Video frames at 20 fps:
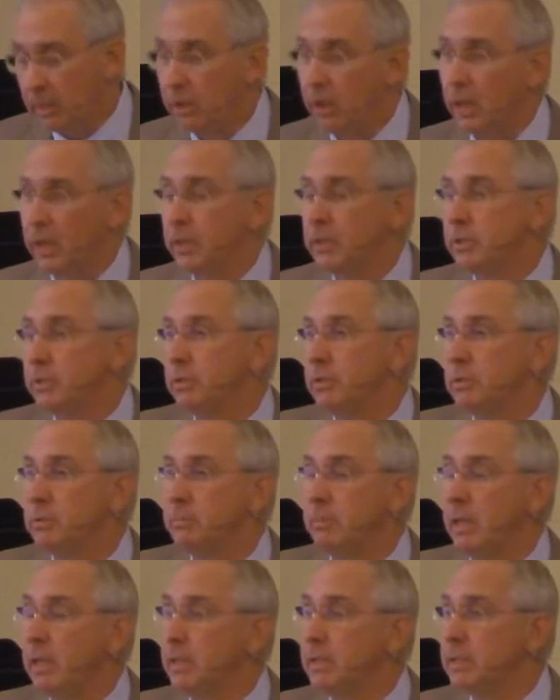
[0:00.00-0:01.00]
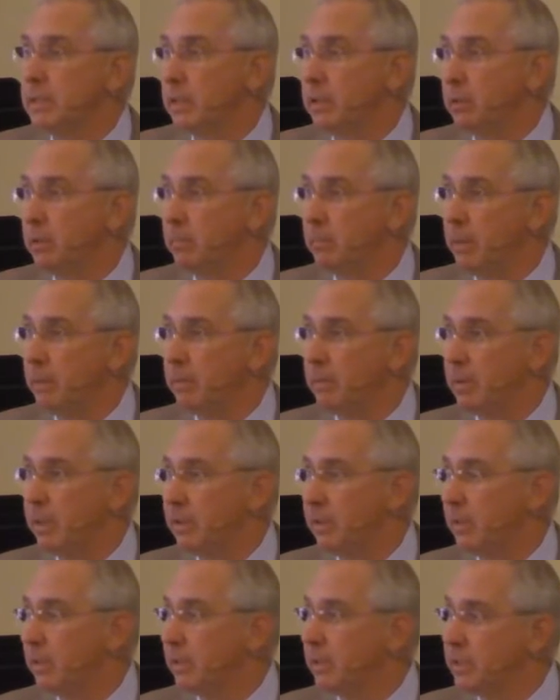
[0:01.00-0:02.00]
God has used many single people. I
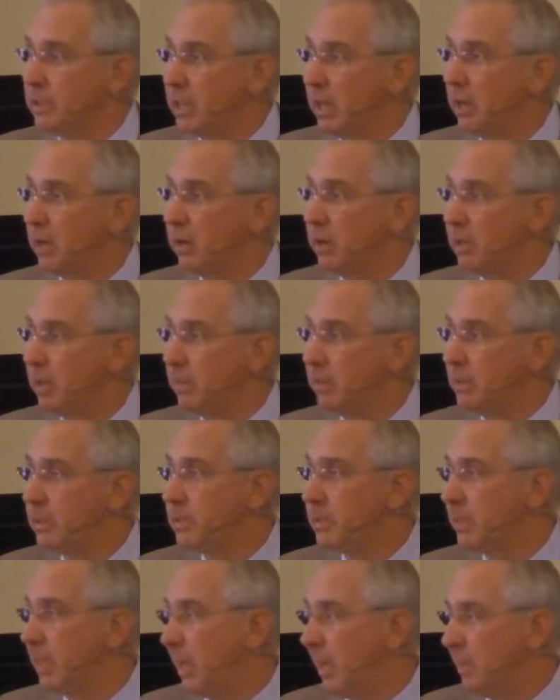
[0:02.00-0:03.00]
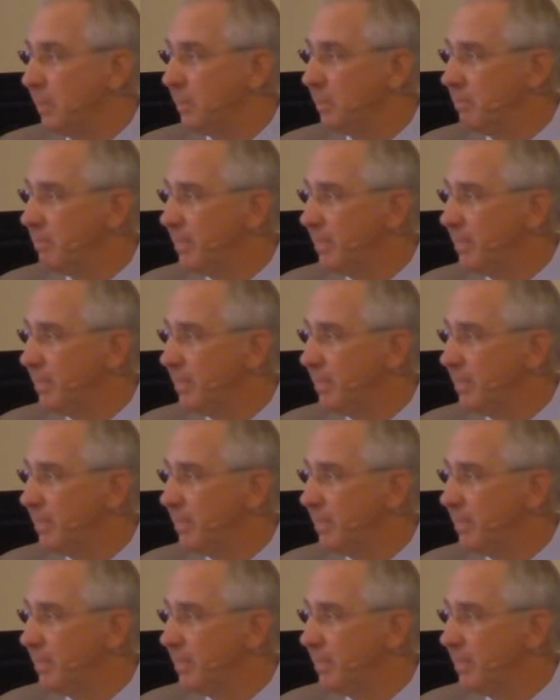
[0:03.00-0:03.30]
think of John R.W. Stott.